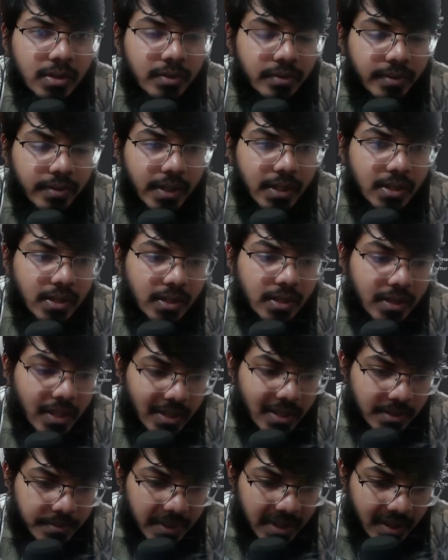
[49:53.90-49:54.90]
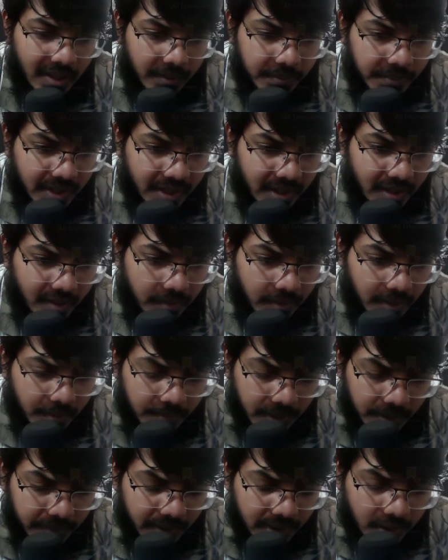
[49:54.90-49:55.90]
feature that's being
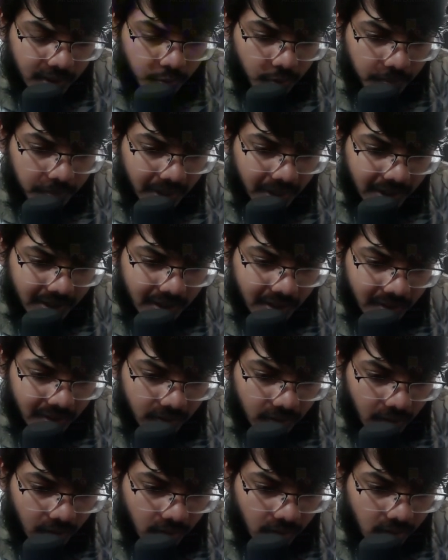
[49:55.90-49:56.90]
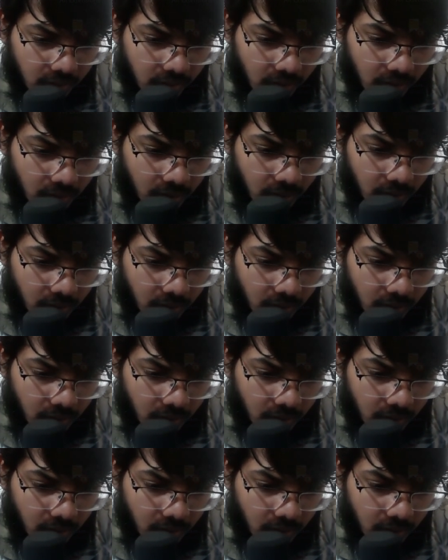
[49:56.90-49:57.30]
implemented, we might get an error.